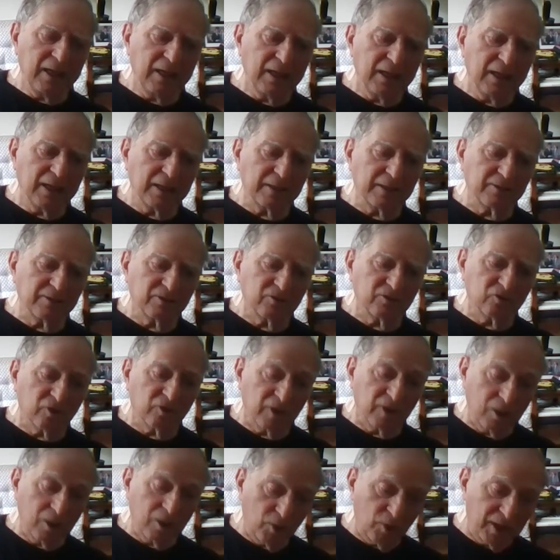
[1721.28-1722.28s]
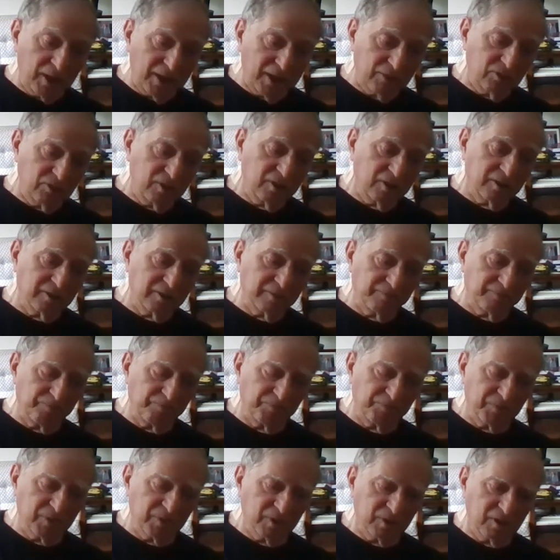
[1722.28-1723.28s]
Uh, so they went out there. And
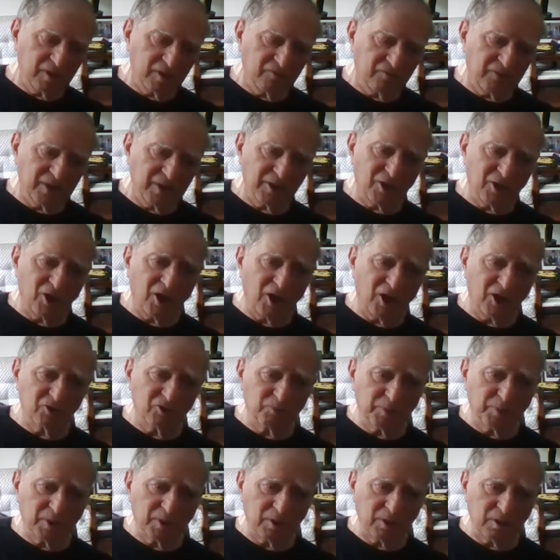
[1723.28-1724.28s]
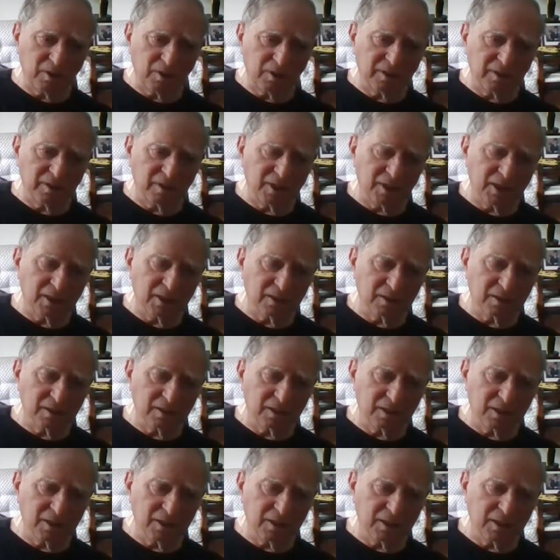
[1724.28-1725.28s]
they found a hospital, and they
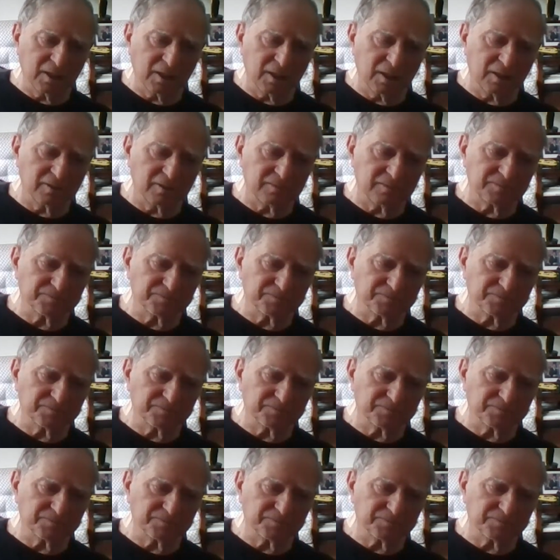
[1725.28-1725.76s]
they um,